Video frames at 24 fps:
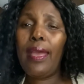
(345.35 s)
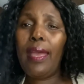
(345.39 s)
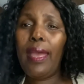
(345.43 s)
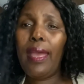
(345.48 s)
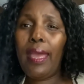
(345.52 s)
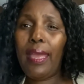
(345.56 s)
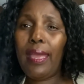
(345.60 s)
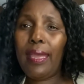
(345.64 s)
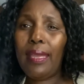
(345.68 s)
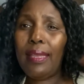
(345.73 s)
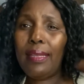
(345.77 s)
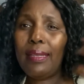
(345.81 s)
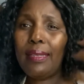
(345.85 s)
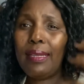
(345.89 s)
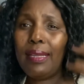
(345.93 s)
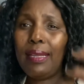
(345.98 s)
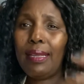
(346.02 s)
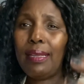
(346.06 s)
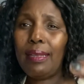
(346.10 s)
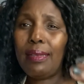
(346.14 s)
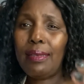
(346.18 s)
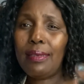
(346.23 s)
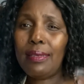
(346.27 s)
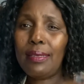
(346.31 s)

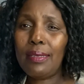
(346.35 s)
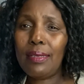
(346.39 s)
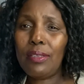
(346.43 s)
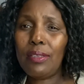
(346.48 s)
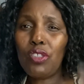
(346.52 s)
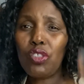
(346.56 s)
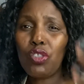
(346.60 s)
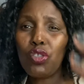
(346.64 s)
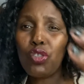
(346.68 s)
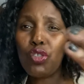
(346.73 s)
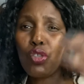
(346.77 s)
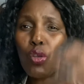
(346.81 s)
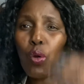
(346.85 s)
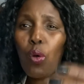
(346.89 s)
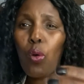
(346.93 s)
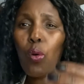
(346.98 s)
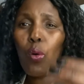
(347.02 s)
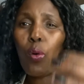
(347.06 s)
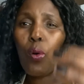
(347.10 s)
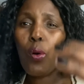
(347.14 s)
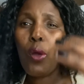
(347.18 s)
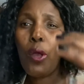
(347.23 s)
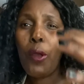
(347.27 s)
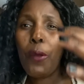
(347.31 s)
And
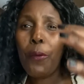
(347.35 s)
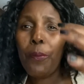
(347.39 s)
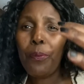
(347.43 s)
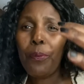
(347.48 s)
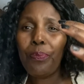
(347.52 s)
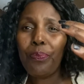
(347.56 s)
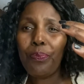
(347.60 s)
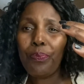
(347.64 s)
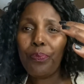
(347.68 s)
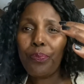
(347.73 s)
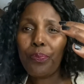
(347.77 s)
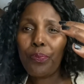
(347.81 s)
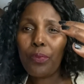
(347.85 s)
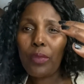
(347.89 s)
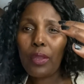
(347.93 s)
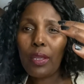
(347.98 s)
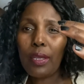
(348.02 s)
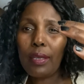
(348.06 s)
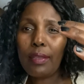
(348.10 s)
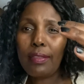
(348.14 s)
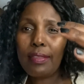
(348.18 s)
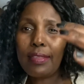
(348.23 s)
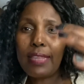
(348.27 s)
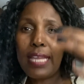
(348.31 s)
so
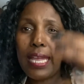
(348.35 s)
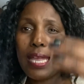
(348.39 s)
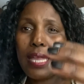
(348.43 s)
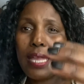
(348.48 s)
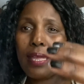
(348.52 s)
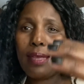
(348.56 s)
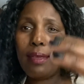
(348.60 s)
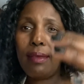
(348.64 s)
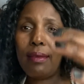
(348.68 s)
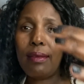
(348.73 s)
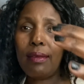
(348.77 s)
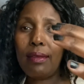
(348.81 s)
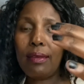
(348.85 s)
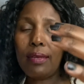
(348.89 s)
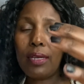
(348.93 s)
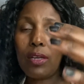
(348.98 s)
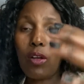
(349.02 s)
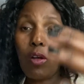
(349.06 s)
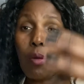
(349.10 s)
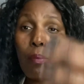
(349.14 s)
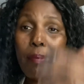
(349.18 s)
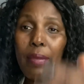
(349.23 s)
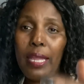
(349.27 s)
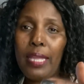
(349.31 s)
they
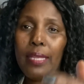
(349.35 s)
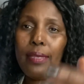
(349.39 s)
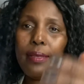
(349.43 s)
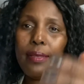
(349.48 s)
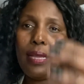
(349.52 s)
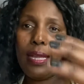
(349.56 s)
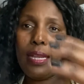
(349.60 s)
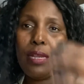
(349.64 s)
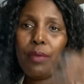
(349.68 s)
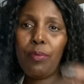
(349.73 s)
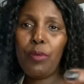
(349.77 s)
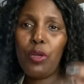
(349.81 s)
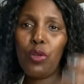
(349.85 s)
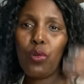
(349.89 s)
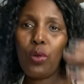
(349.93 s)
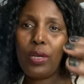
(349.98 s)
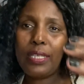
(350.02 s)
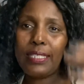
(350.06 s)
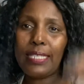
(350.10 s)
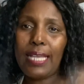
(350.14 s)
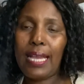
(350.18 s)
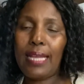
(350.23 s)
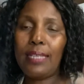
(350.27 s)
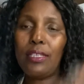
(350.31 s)
recommend anybody who
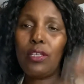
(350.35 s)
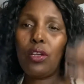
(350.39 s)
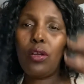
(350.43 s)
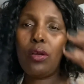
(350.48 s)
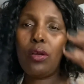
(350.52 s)
has had